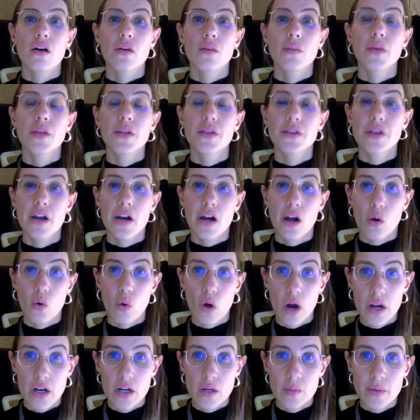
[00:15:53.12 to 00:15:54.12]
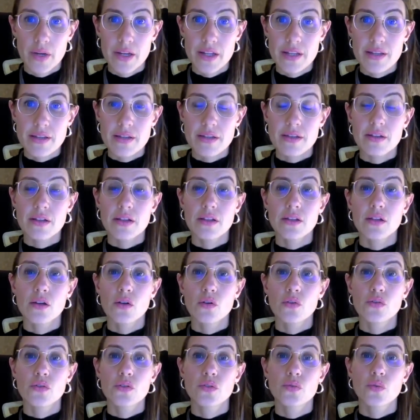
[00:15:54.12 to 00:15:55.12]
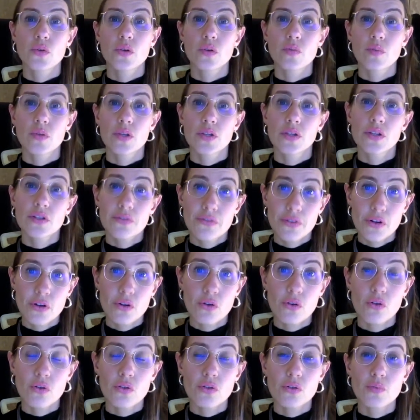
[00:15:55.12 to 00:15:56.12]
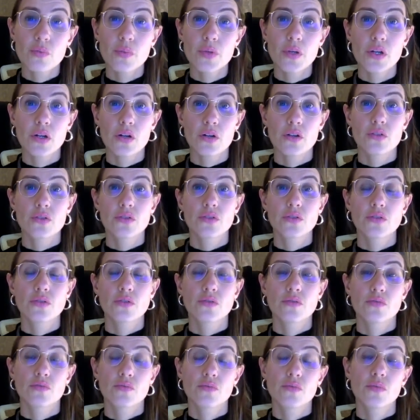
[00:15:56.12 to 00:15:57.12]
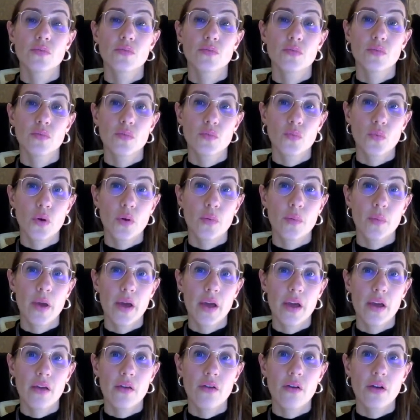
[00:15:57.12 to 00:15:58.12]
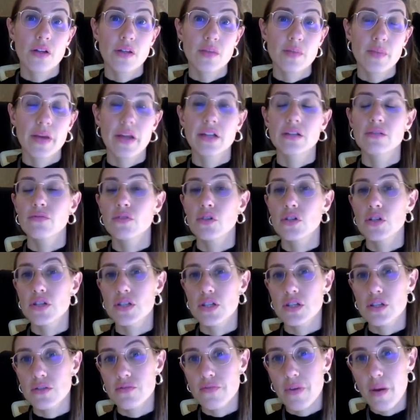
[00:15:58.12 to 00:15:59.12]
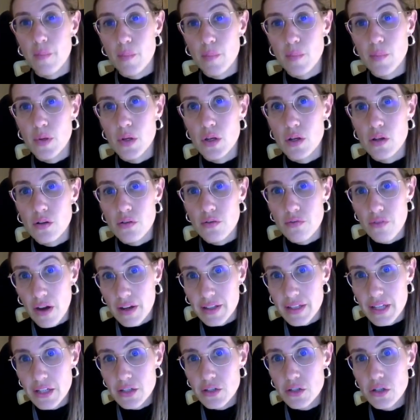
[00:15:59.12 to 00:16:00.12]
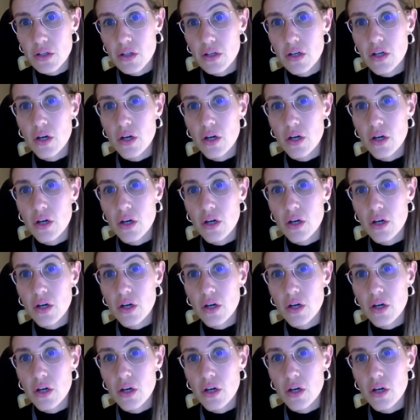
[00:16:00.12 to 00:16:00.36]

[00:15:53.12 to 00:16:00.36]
meet the requirements, and those will be difficult because we may expect, for instance, financial